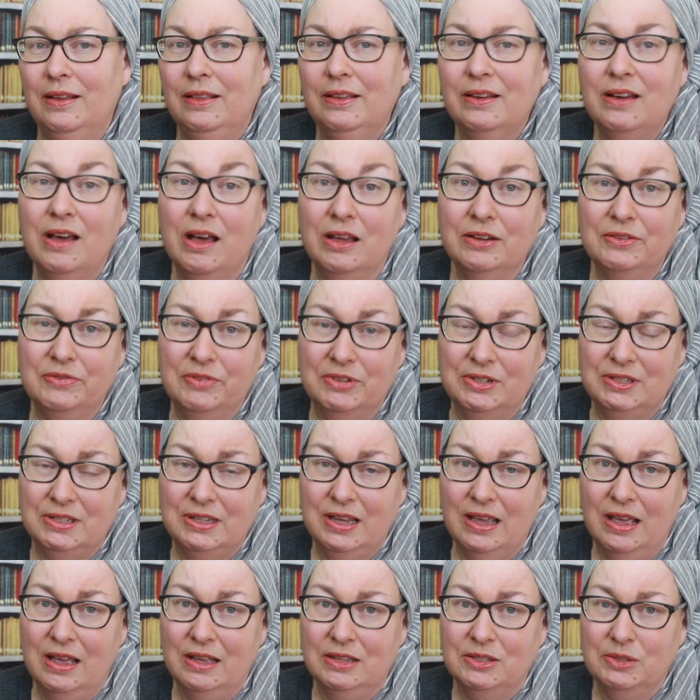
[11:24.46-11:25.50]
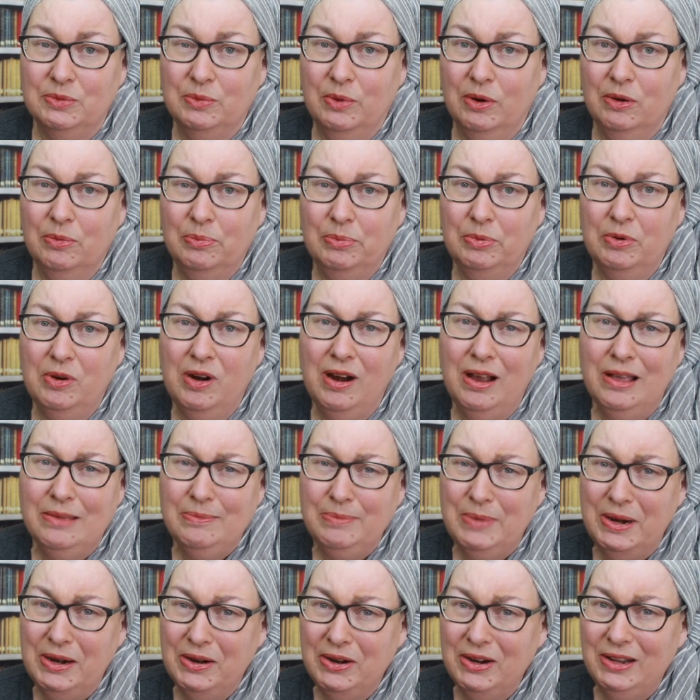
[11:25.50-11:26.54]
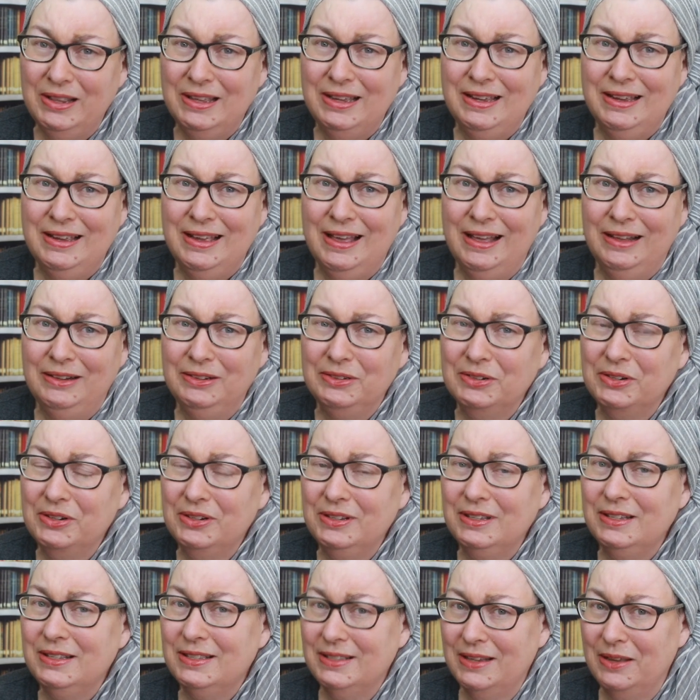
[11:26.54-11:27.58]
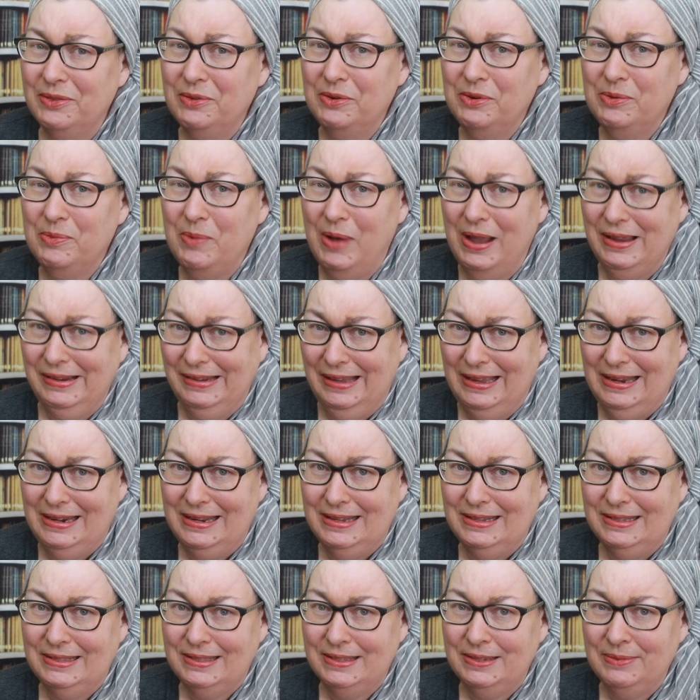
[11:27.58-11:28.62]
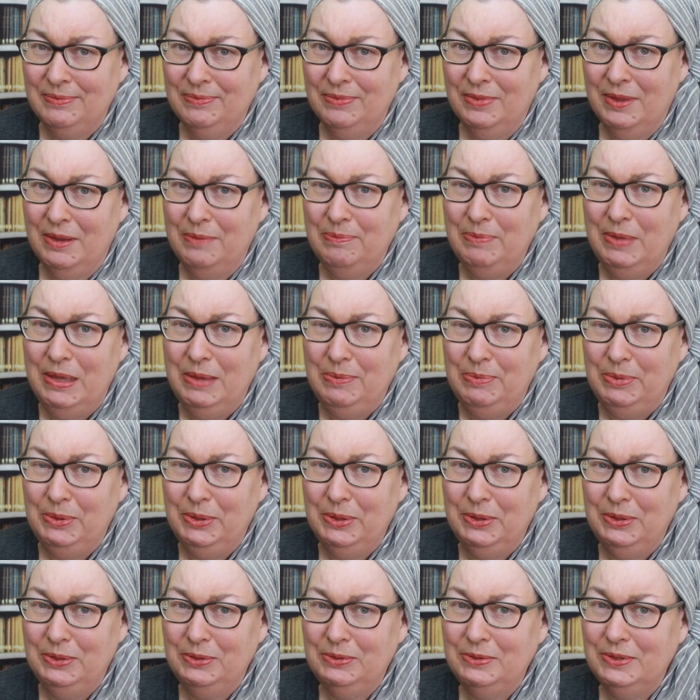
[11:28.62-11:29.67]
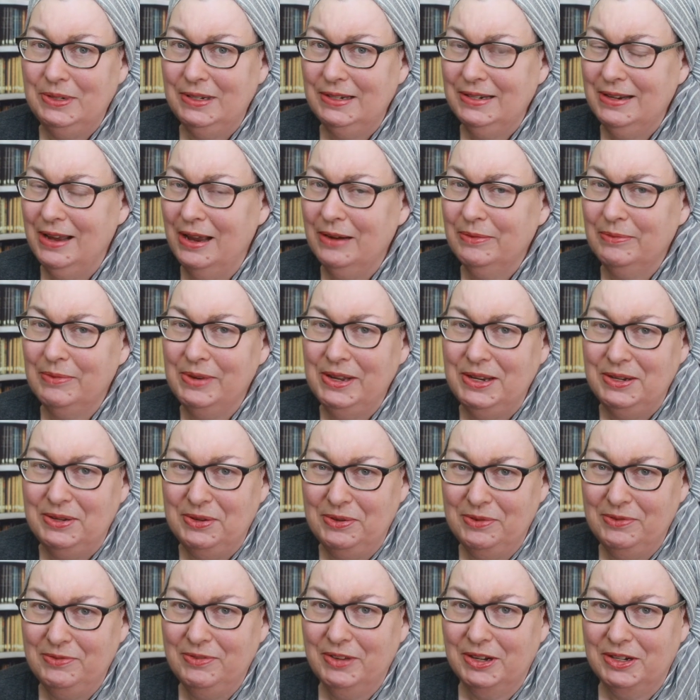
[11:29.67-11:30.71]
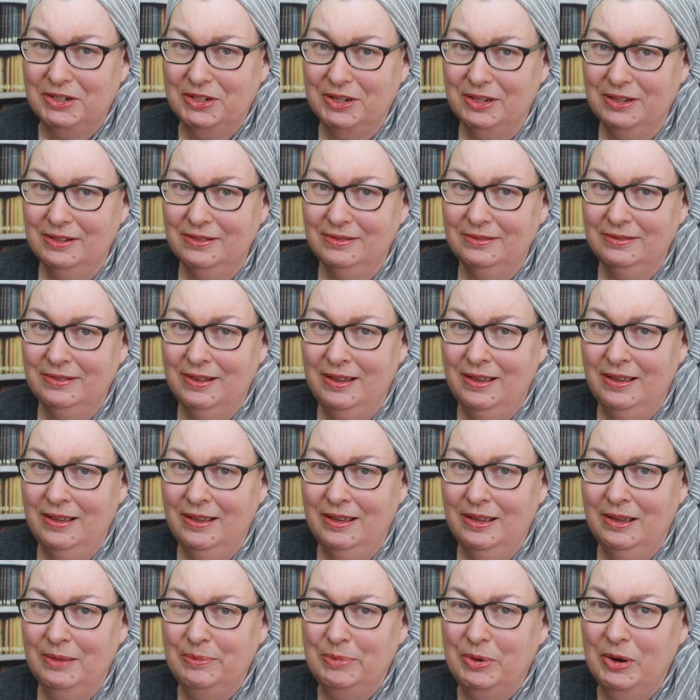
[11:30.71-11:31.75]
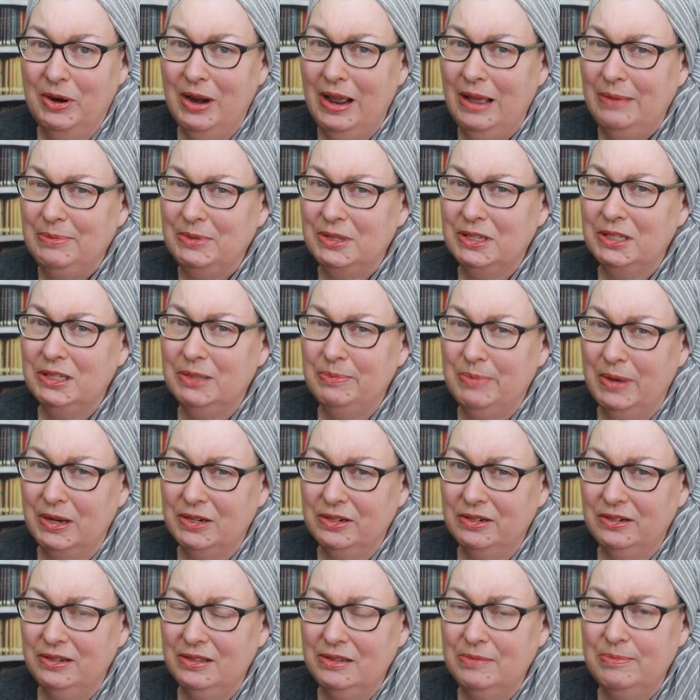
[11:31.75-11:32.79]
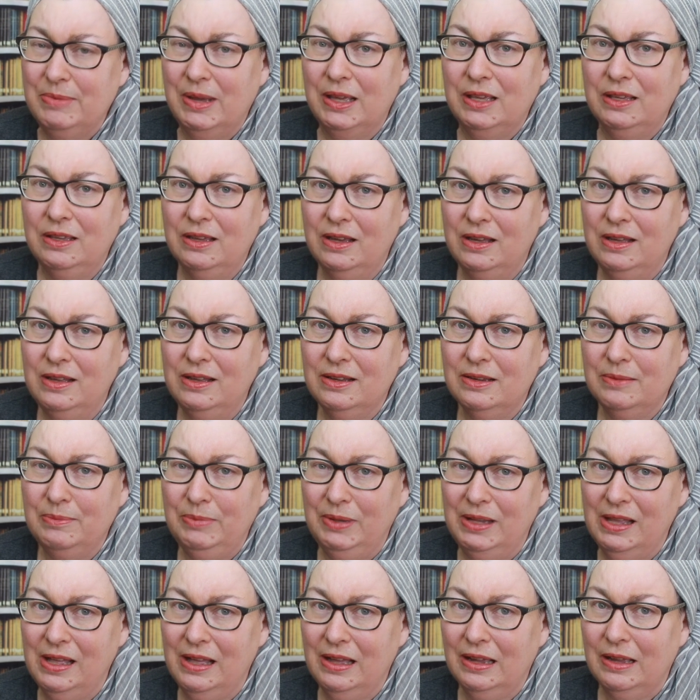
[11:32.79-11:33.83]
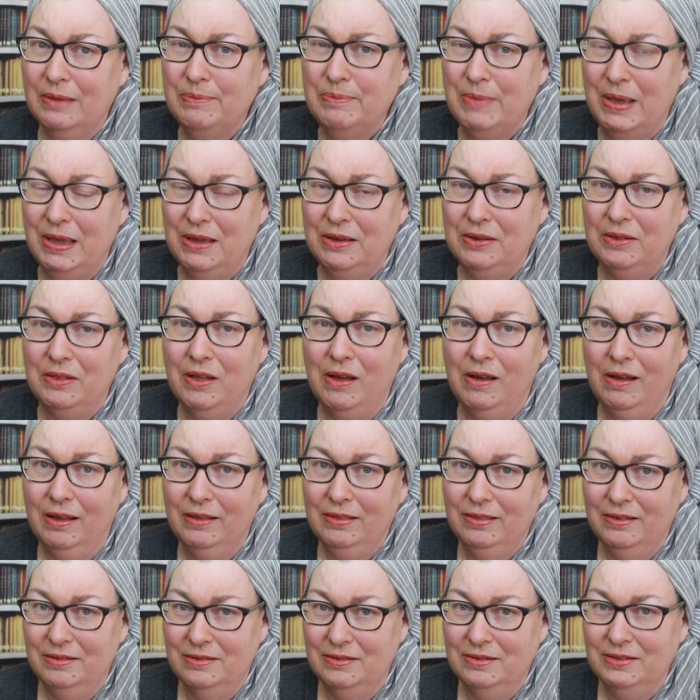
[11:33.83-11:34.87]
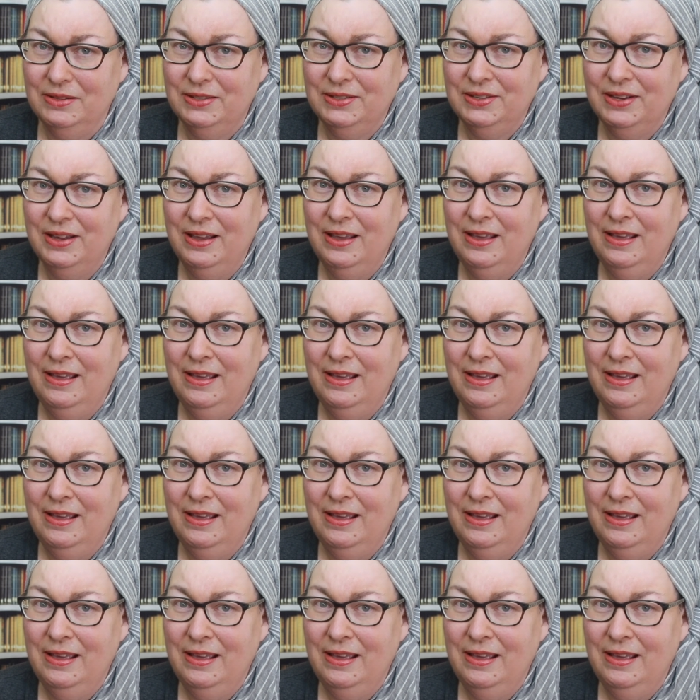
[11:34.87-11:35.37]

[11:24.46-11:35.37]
The conference guests were primarily elderly Southern white ladies, people who did not read new fiction, perhaps especially by young Black male authors,